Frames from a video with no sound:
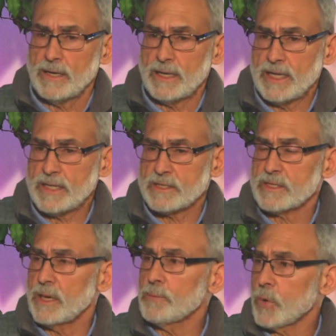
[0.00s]
gets
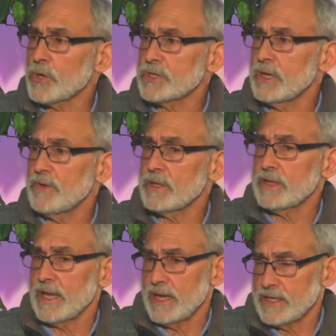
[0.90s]
some portion of it.
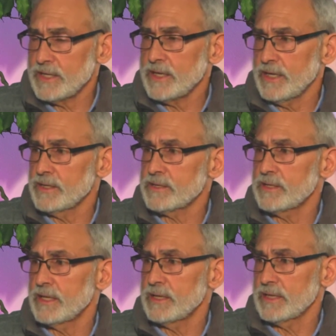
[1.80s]
The idea is
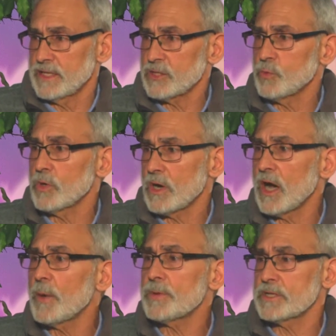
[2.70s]
that this will
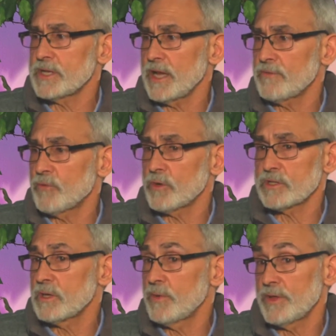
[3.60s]
compensate for
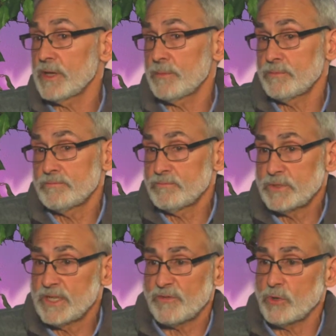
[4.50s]
some of the
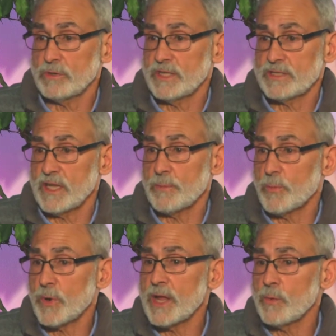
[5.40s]
difficulties they
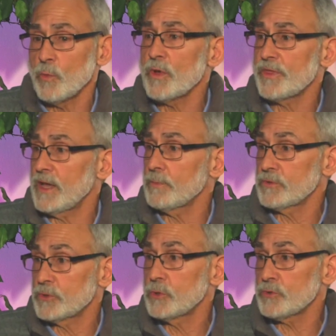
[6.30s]
bring with them
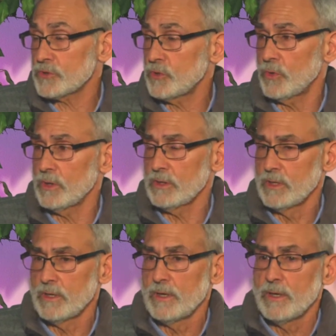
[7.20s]
to school.
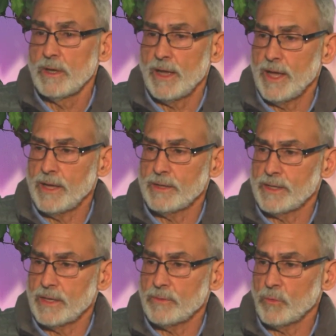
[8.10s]
And
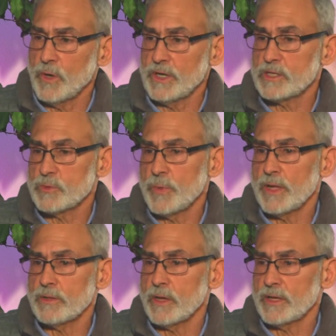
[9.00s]
when it's
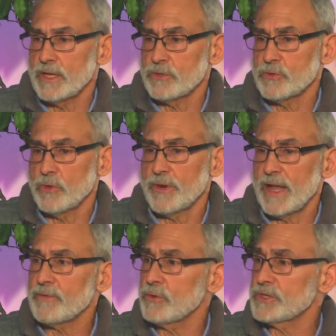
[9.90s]
spent on kids who don't
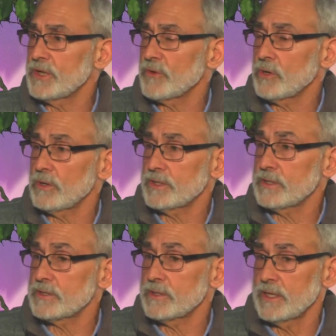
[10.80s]
have those
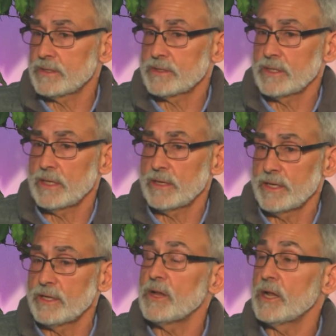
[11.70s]
difficulties, it's
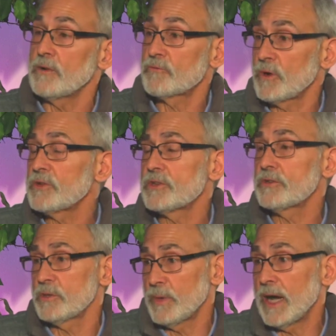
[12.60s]
an affront
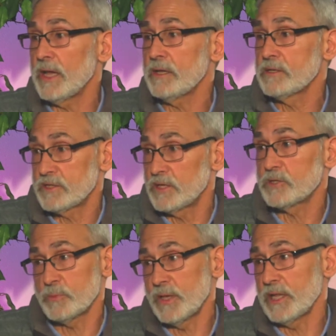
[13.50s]
to my
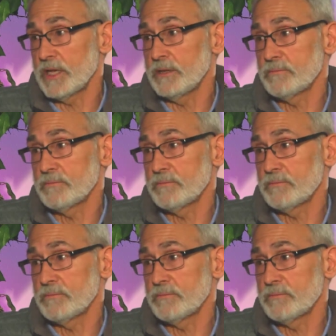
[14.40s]
sensibility.